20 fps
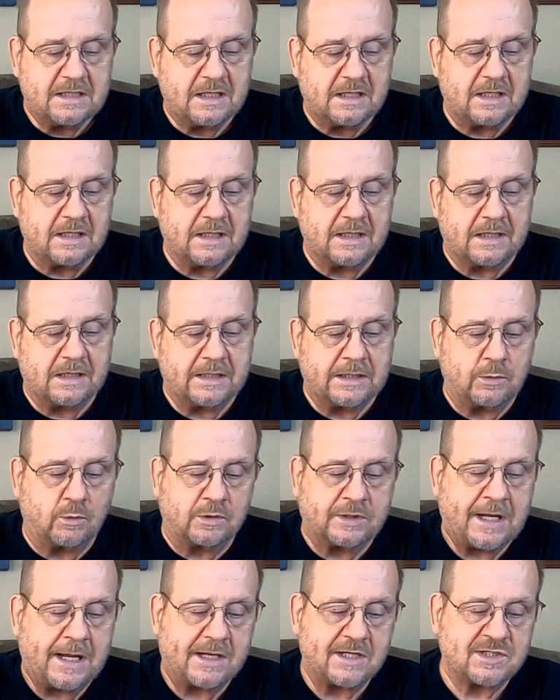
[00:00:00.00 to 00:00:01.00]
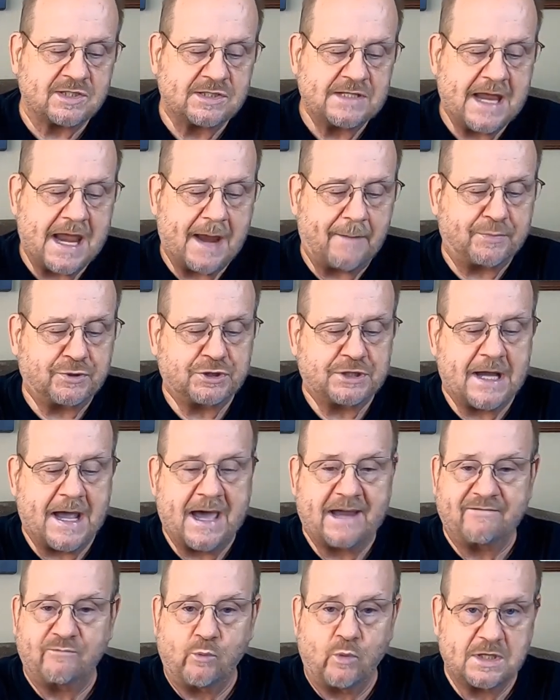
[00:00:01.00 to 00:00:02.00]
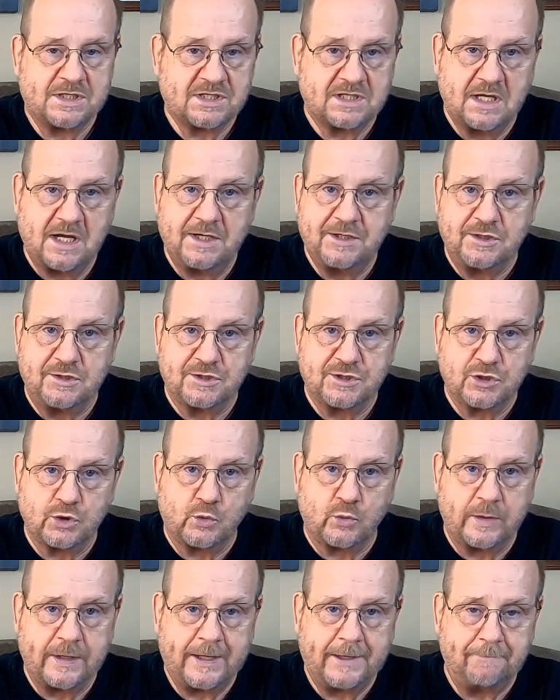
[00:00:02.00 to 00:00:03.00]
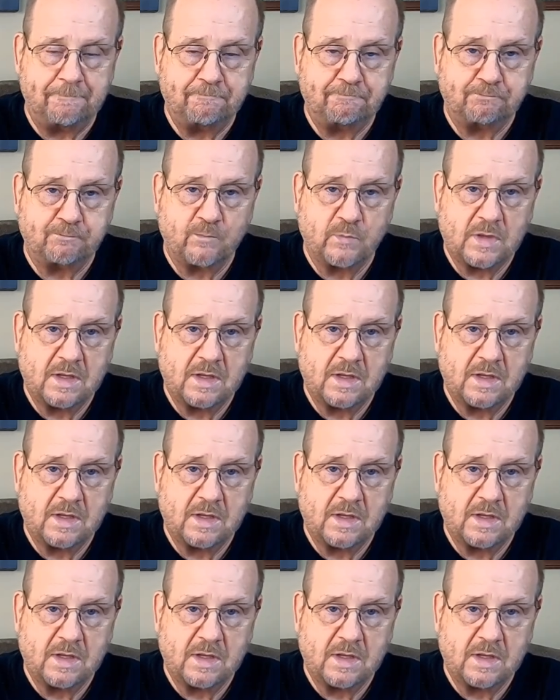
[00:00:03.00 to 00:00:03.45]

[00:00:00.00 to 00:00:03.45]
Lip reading: it'll take a snapshot of what's on your screen.